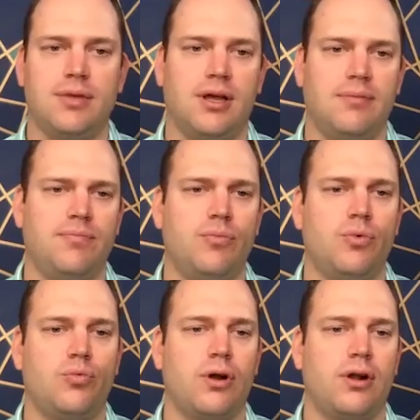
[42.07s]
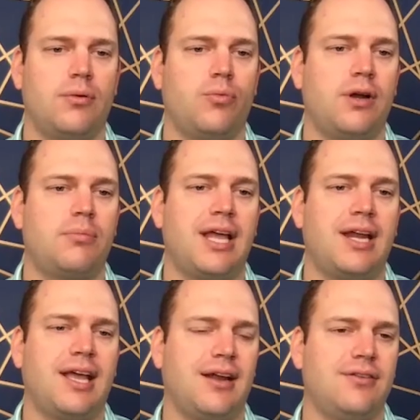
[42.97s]
What I'm
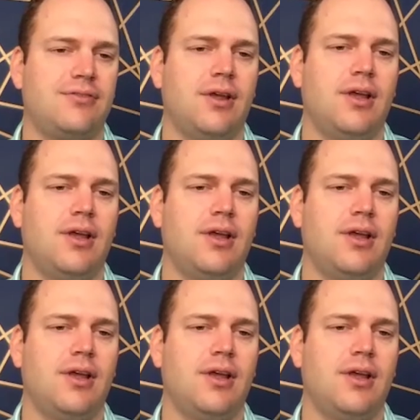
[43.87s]
getting at is,